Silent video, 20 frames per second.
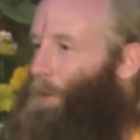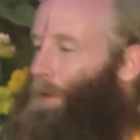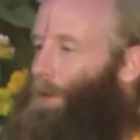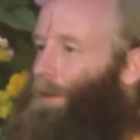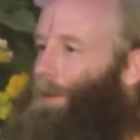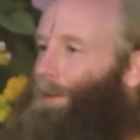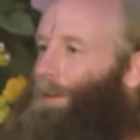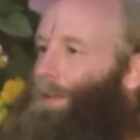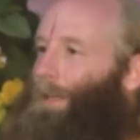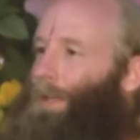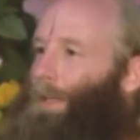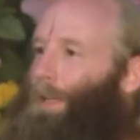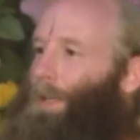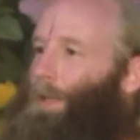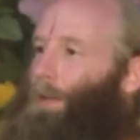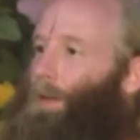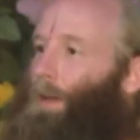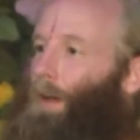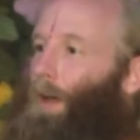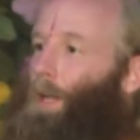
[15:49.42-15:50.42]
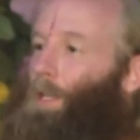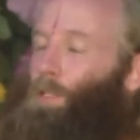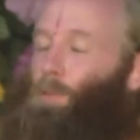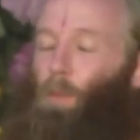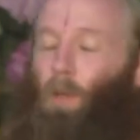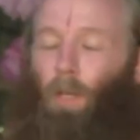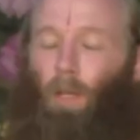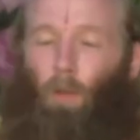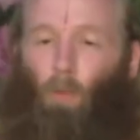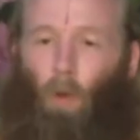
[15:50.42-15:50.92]
the
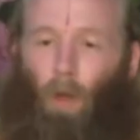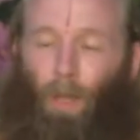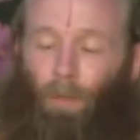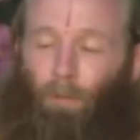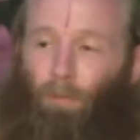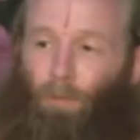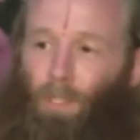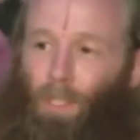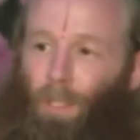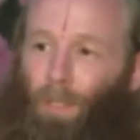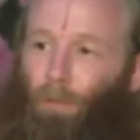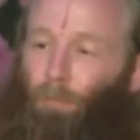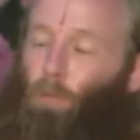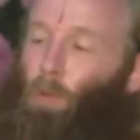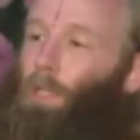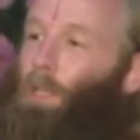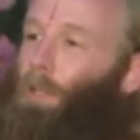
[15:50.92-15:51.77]
husband and wife say, if we